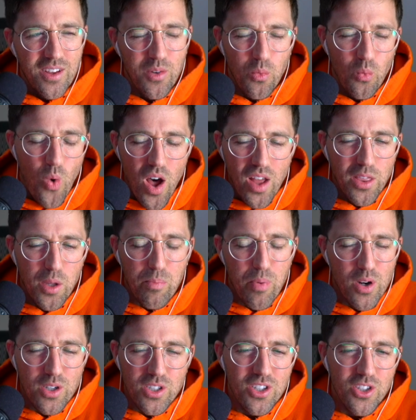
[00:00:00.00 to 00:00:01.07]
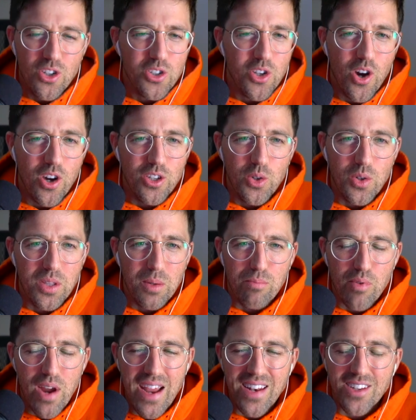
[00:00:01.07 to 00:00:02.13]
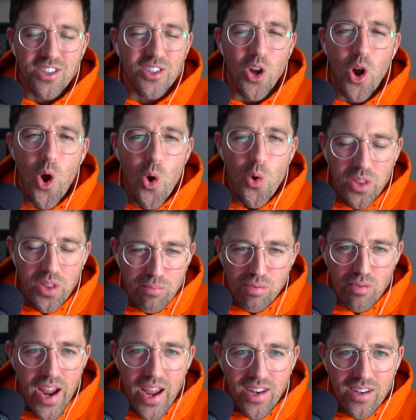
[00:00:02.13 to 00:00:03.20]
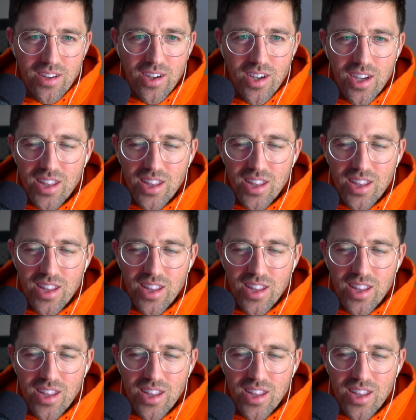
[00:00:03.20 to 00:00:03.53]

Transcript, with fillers: uh, one, the person you're talking to at the brand doesn't own the brand.